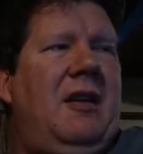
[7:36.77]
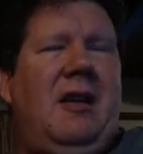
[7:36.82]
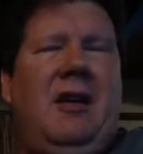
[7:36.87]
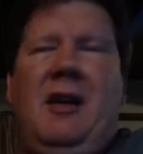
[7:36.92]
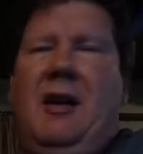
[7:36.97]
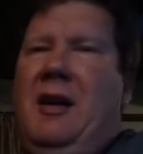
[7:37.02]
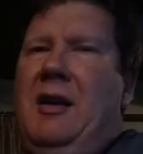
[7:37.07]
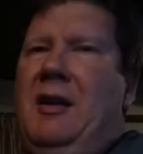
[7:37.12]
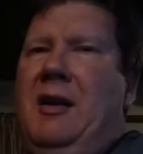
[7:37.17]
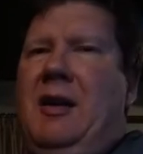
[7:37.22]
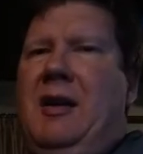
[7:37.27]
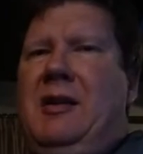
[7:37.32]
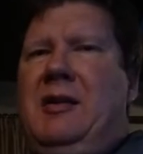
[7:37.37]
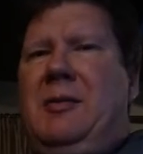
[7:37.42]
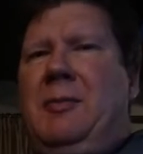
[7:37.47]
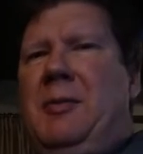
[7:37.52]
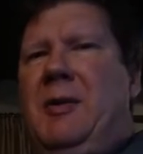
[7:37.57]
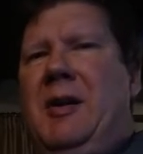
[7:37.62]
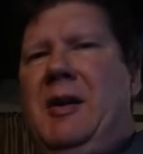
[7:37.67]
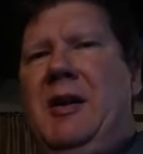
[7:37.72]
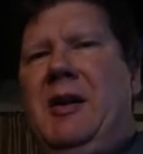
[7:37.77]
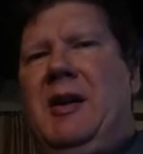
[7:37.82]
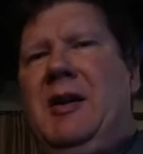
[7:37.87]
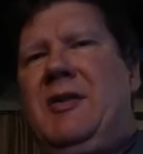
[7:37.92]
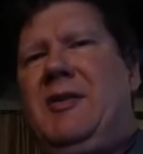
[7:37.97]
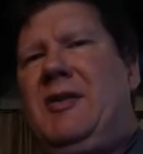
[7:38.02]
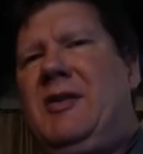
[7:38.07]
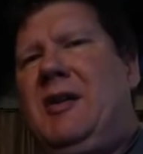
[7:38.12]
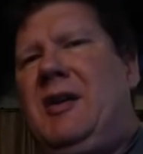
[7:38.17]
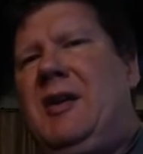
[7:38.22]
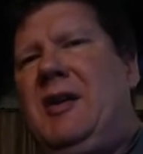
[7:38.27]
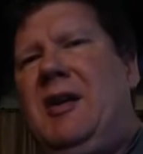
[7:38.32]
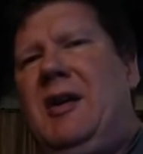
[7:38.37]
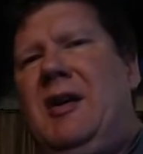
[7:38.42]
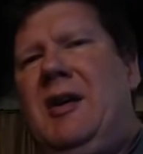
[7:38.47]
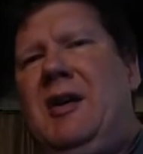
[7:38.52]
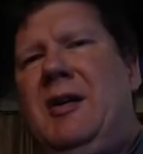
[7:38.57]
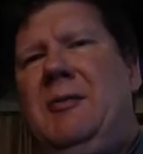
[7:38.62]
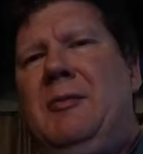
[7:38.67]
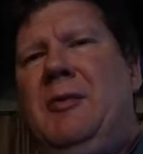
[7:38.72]
I, would like to play against the
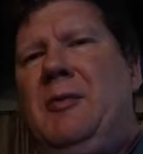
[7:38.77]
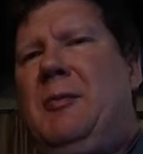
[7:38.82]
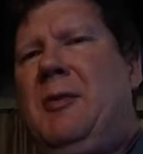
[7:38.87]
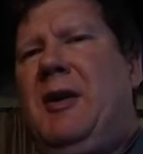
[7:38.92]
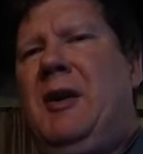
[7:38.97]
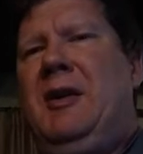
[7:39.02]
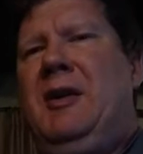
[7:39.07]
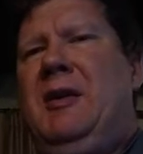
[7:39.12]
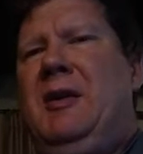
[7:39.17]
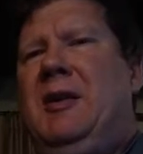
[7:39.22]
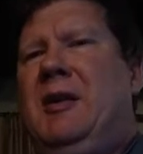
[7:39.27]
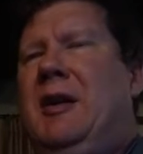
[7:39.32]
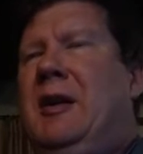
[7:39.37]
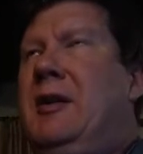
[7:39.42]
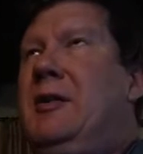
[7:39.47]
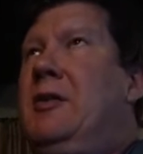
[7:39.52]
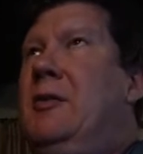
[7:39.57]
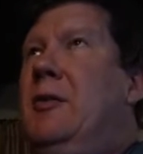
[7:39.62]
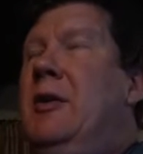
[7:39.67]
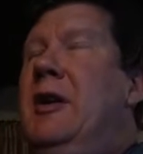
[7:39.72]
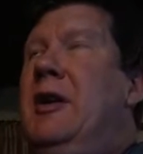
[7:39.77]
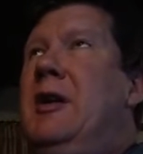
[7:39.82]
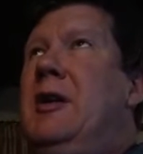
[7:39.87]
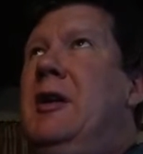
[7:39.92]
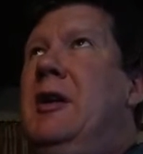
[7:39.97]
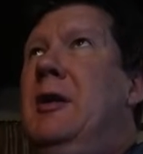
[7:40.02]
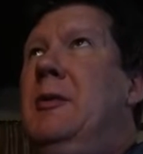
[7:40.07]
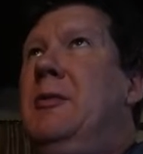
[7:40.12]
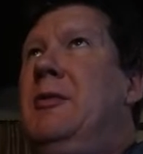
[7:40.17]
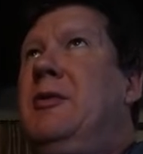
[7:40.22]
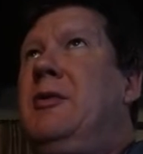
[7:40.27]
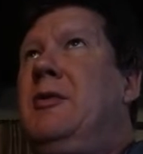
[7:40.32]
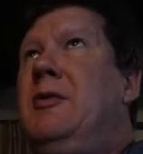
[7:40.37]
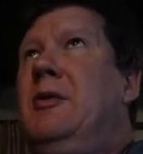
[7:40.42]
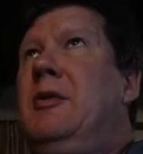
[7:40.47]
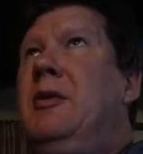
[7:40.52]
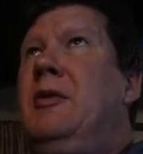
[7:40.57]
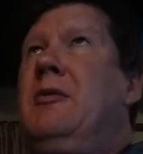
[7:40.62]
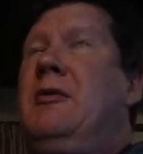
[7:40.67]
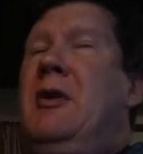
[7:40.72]
Cubs, but I didn't like the way the Cubs
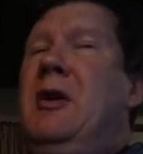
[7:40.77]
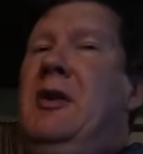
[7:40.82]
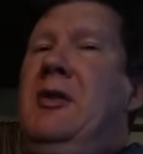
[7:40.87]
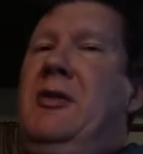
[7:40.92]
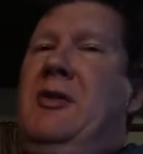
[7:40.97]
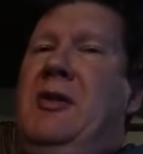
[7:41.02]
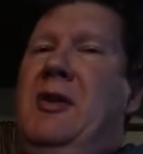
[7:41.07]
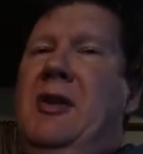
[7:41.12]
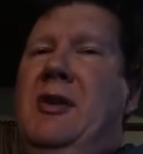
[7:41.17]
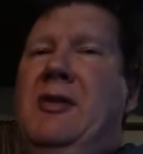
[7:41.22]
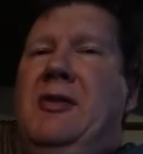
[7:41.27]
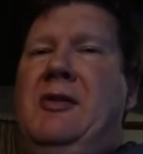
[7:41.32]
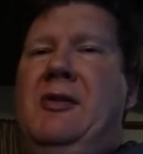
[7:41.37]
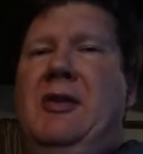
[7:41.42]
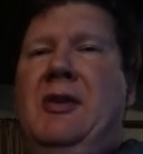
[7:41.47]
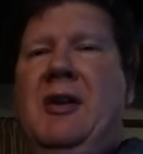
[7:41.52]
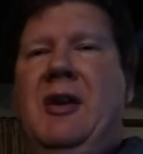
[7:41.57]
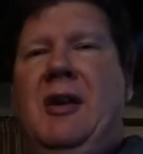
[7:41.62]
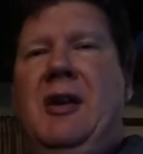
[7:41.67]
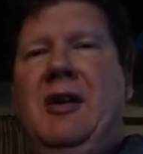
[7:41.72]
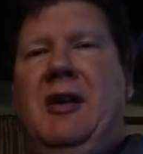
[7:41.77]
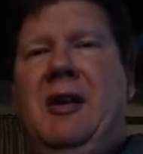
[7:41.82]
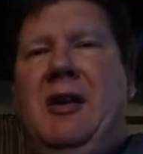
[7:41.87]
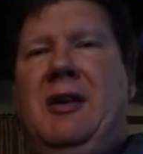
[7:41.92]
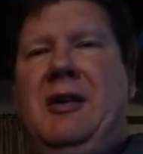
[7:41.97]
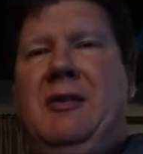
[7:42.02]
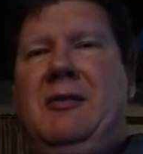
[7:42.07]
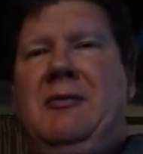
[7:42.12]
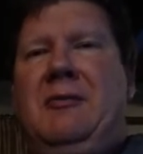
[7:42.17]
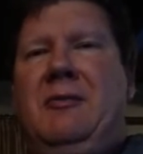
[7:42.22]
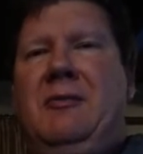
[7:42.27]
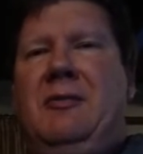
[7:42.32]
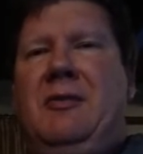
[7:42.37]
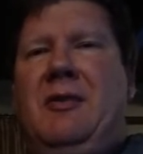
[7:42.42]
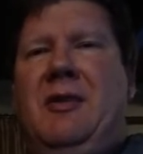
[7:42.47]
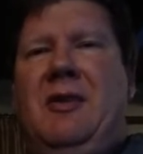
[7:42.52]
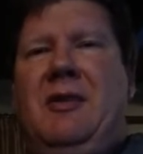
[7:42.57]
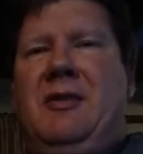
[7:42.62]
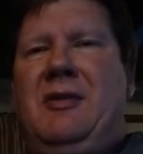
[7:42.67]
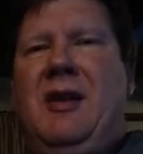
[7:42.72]
scored runs yesterday. Like
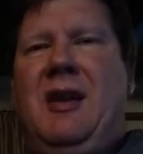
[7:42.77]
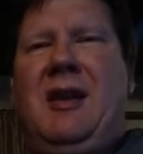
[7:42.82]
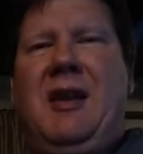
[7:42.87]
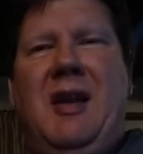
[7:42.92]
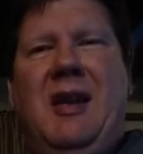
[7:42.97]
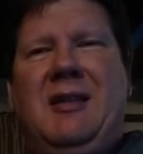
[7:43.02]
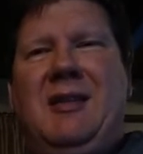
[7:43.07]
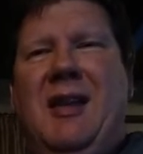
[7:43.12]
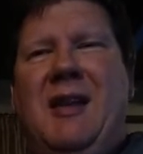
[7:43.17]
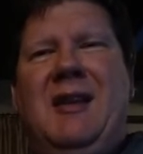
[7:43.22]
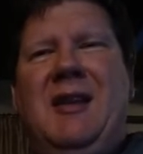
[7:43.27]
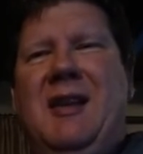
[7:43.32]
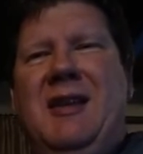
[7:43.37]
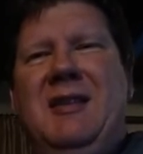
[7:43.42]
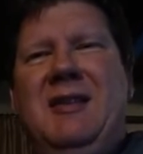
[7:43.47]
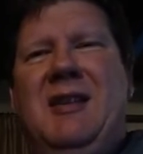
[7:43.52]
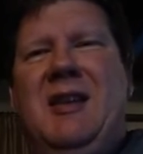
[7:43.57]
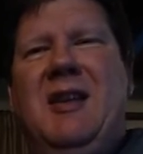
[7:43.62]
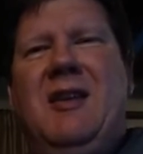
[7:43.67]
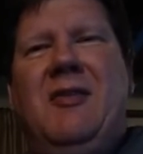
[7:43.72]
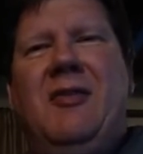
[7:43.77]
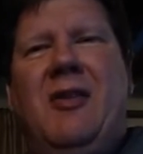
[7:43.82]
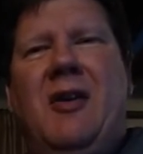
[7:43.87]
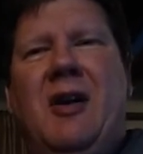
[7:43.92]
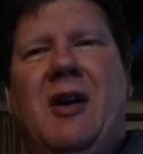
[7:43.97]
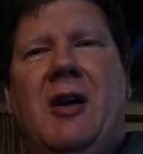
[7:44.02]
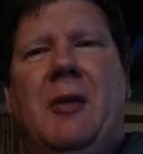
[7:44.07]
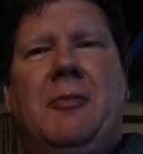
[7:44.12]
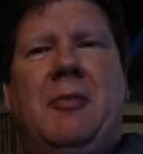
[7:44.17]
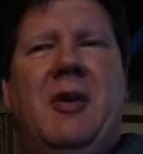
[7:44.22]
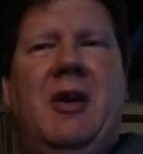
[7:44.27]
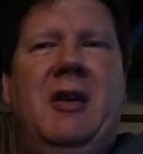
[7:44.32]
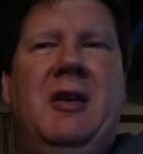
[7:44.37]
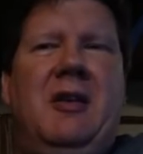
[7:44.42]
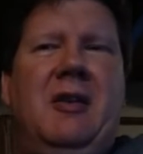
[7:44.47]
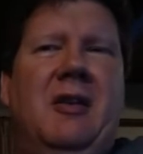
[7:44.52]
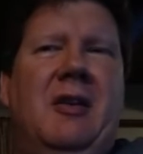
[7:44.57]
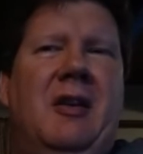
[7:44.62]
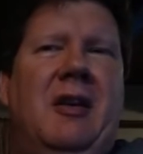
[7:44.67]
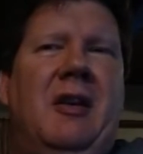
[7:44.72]
they they didn't give up. I
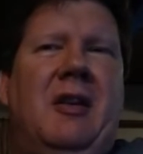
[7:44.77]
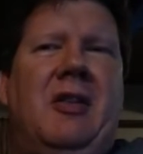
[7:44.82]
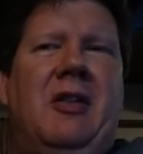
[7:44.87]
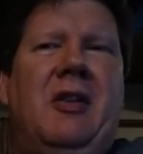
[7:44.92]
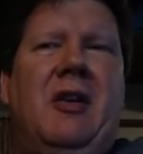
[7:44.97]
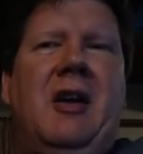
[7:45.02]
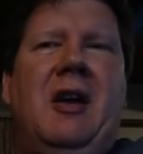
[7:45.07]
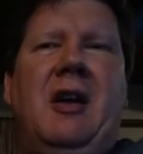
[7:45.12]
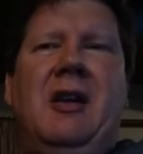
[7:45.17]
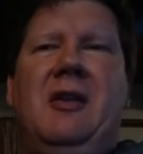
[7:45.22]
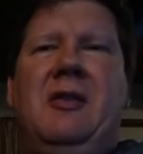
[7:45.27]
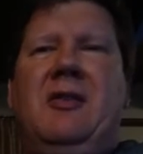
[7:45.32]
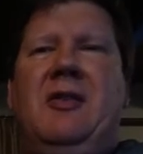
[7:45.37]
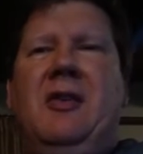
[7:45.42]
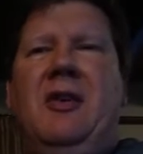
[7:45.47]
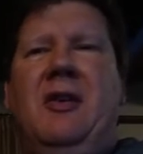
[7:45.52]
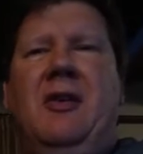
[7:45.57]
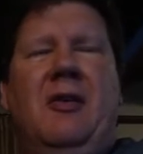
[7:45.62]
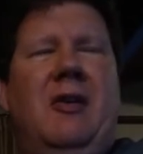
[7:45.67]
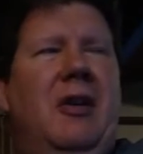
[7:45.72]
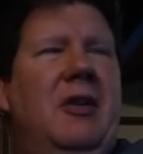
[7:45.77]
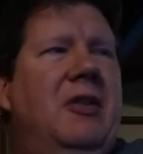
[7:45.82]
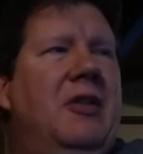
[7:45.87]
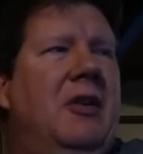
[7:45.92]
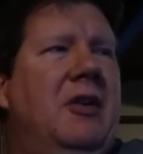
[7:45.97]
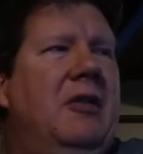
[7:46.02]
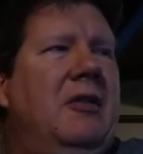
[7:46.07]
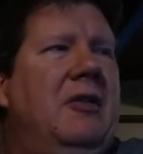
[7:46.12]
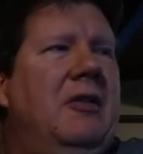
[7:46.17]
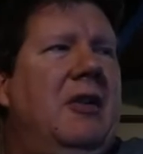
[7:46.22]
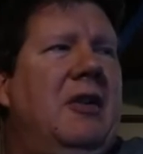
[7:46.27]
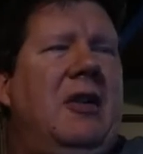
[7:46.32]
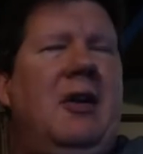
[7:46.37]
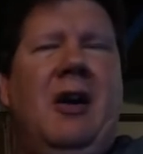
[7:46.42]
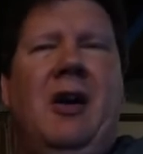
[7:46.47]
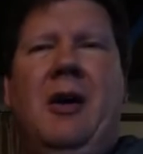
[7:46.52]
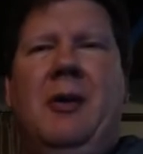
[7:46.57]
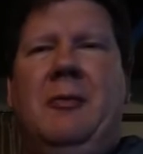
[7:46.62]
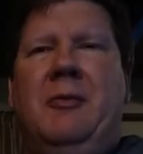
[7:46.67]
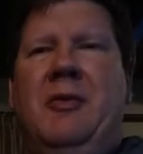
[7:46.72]
didn't like that. So I think the
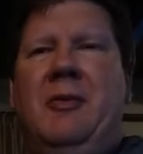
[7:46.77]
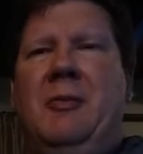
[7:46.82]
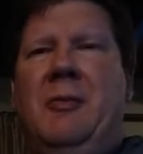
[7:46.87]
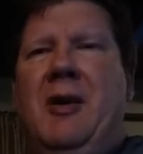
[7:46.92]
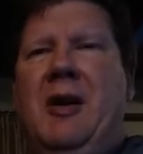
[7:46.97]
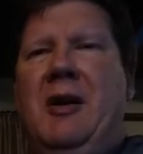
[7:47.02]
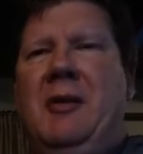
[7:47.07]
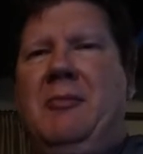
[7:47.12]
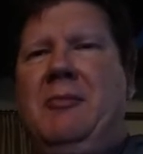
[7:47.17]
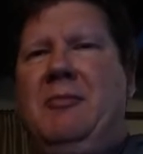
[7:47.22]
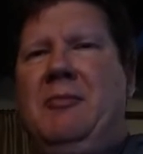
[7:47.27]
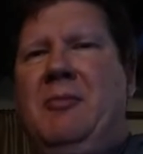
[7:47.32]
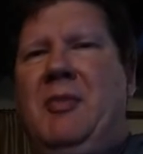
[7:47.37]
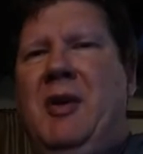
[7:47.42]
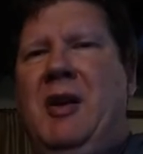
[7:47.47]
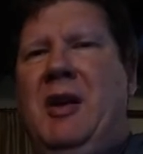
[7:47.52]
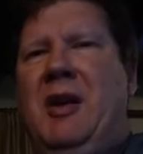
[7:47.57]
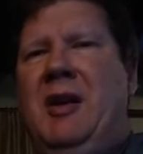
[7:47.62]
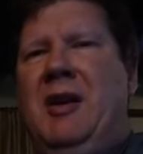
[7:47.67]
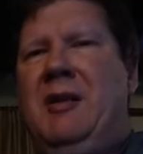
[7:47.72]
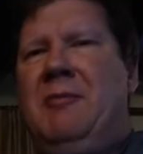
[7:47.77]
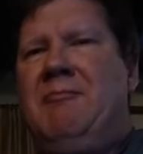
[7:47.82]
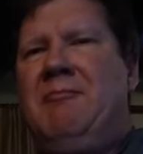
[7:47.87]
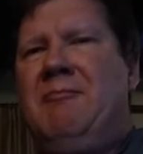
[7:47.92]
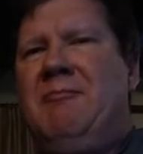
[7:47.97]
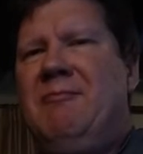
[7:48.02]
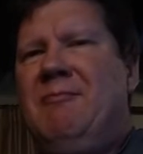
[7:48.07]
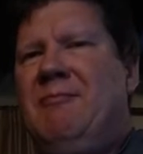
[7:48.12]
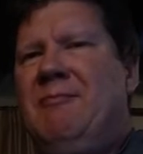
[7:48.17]
Cubs might be